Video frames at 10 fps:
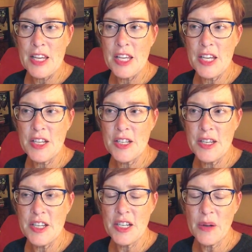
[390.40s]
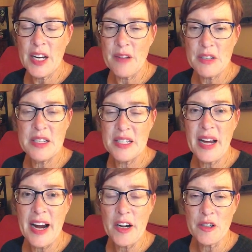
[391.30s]
you, you don't have to
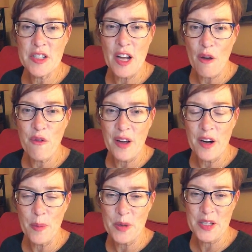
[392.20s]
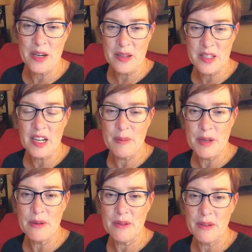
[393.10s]
deny yourself 100% of the time.
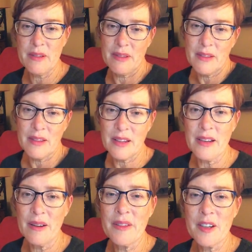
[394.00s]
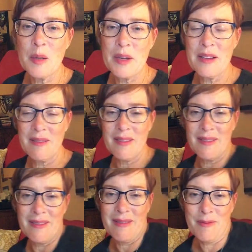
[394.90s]
You, you know, there are going to be
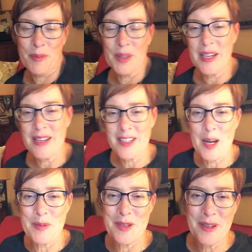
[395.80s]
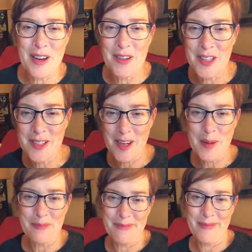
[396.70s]
plenty of times you can have a good
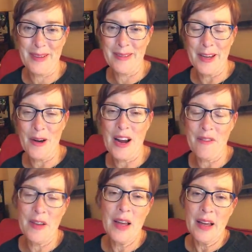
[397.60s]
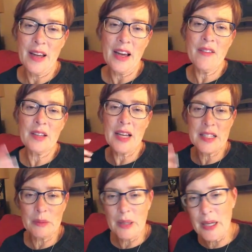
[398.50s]
time you know, have have a
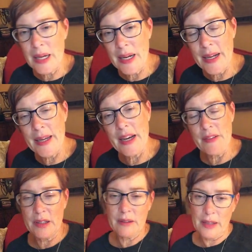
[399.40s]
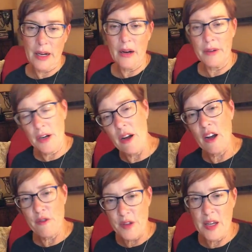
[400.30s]
glass of wine, have a you know your
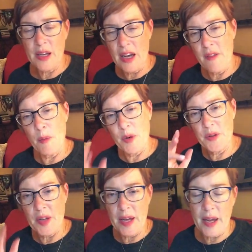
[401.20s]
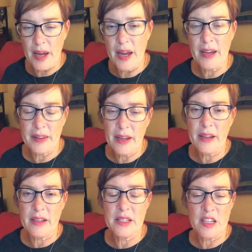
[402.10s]
coffee, have a birthday cake, and that
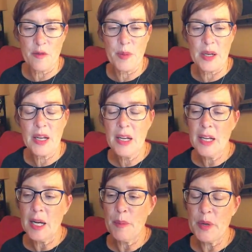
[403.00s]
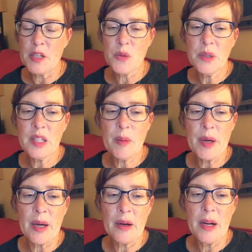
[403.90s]
kind of stuff. But um, but it's really
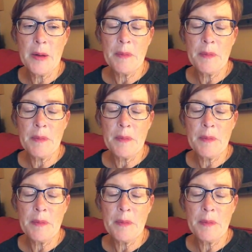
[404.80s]
about